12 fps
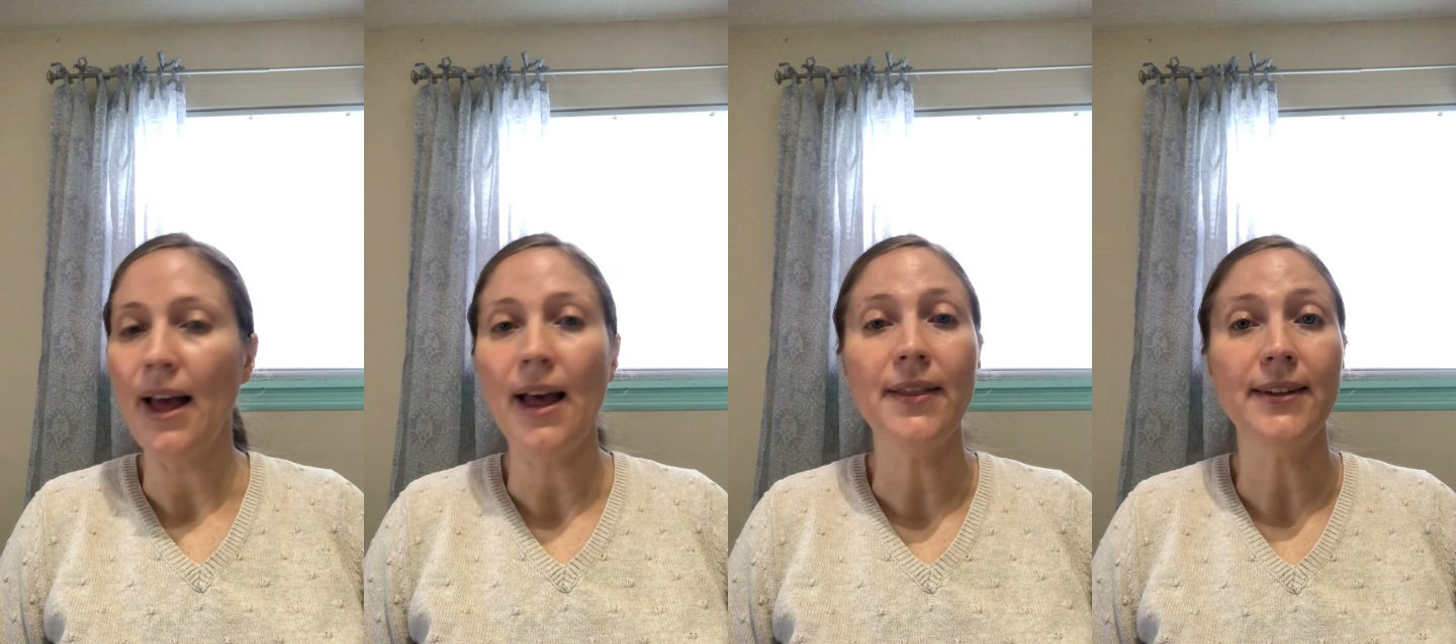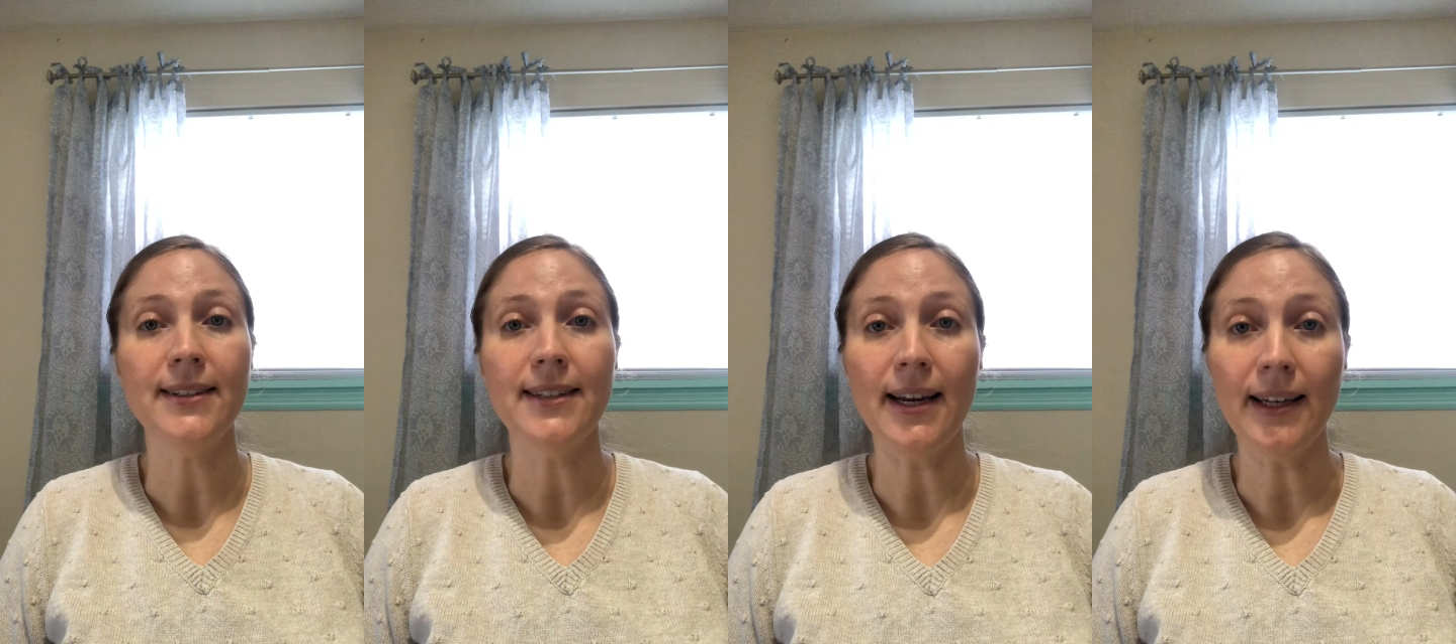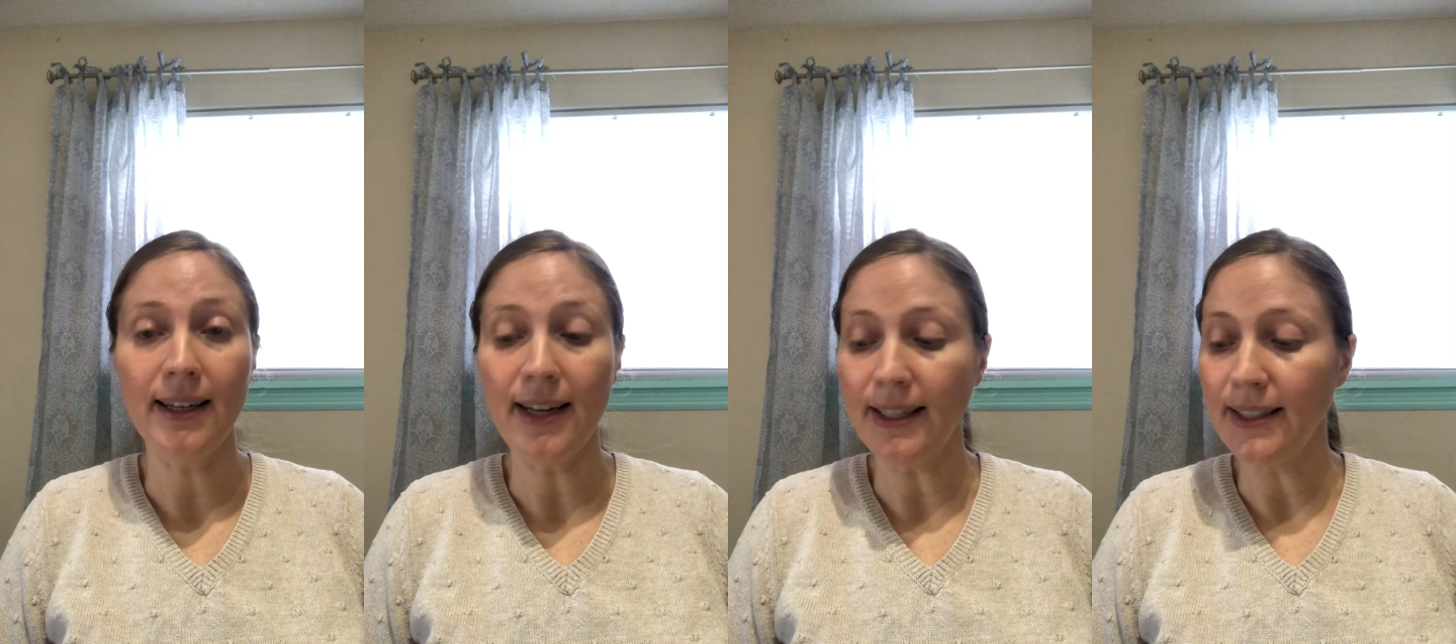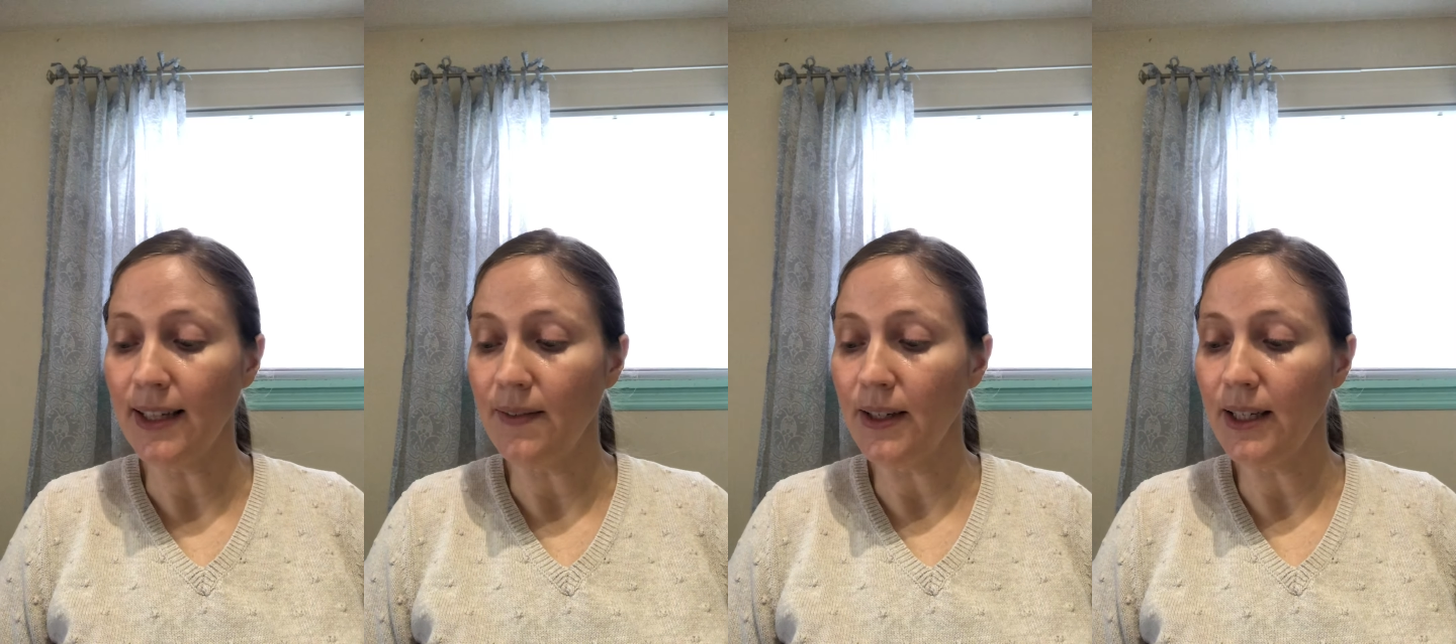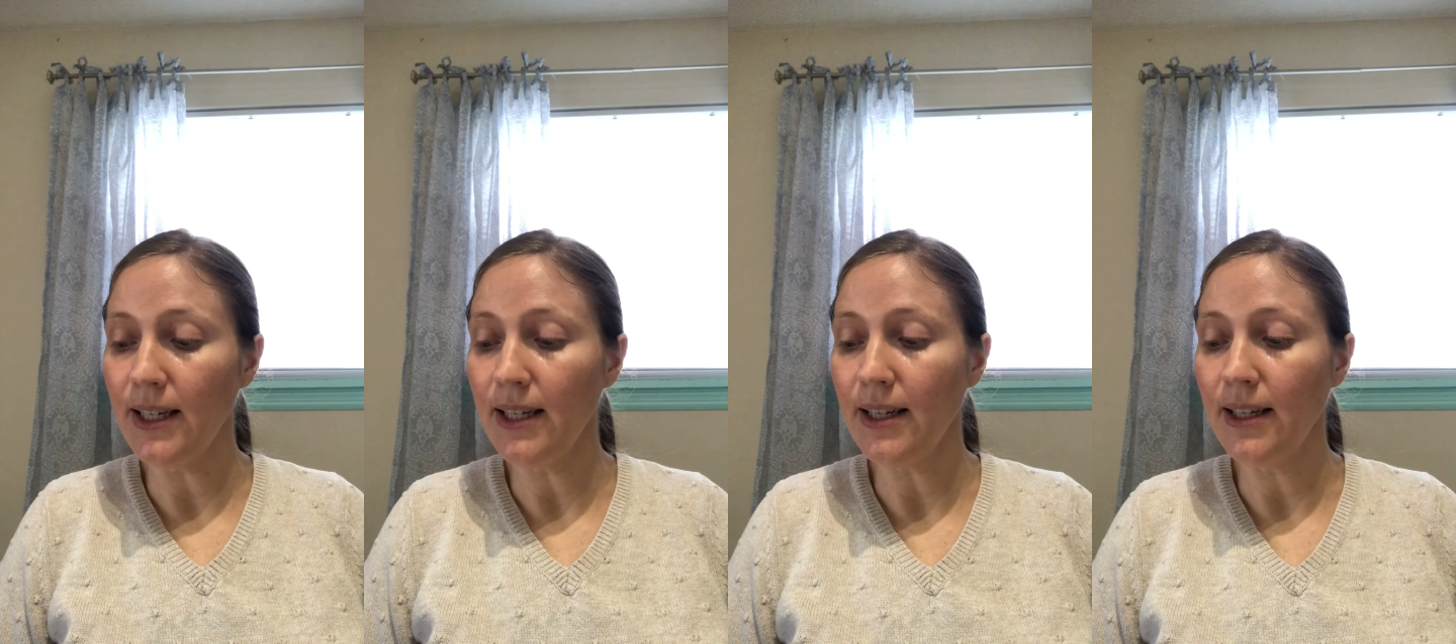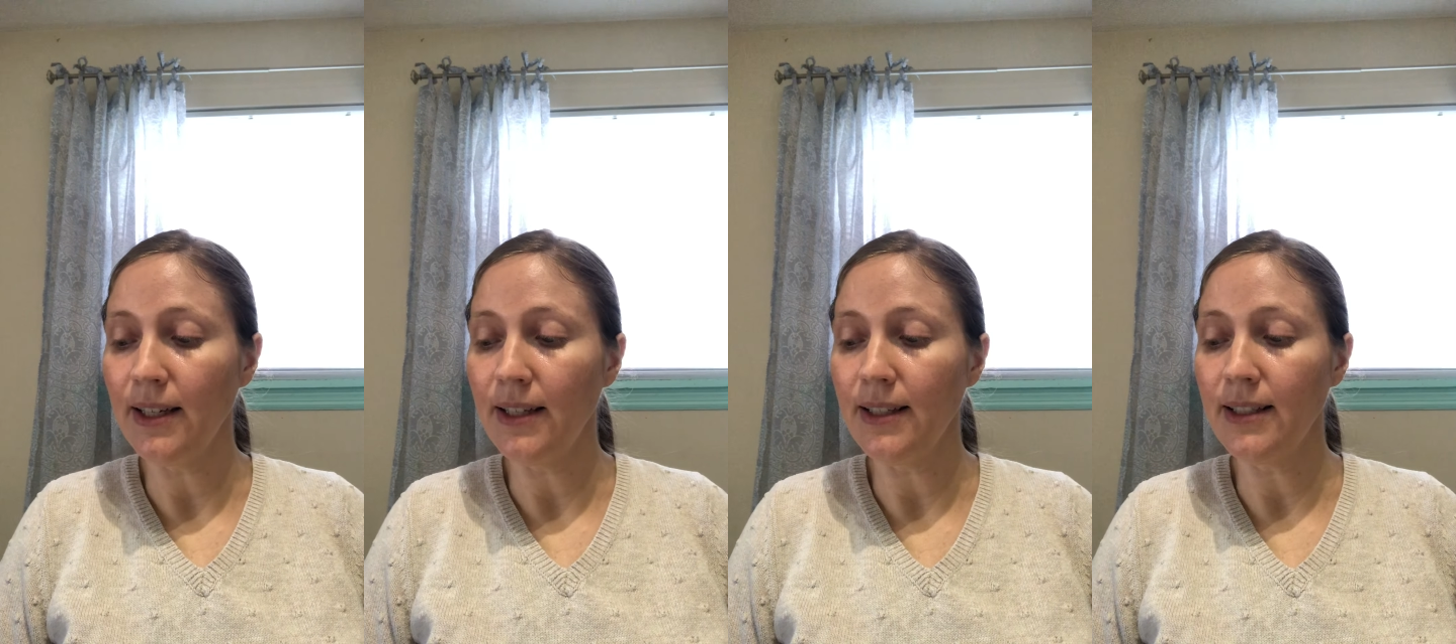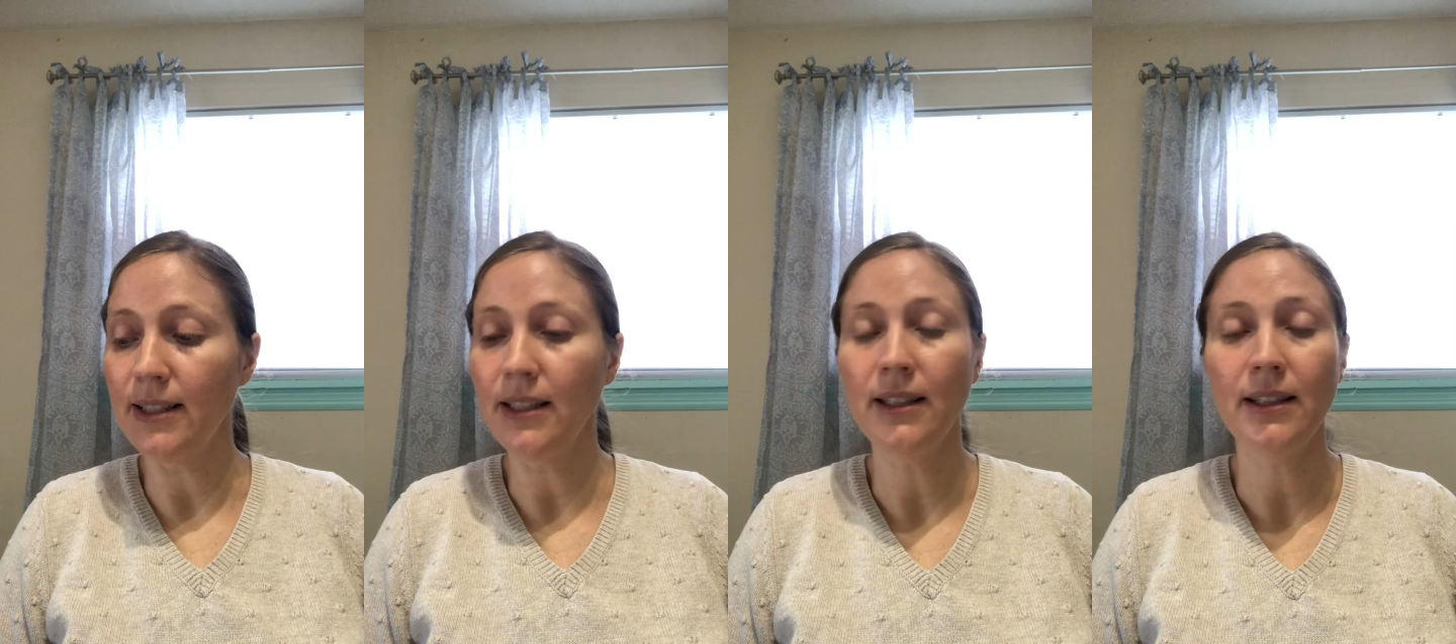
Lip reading: The second activity is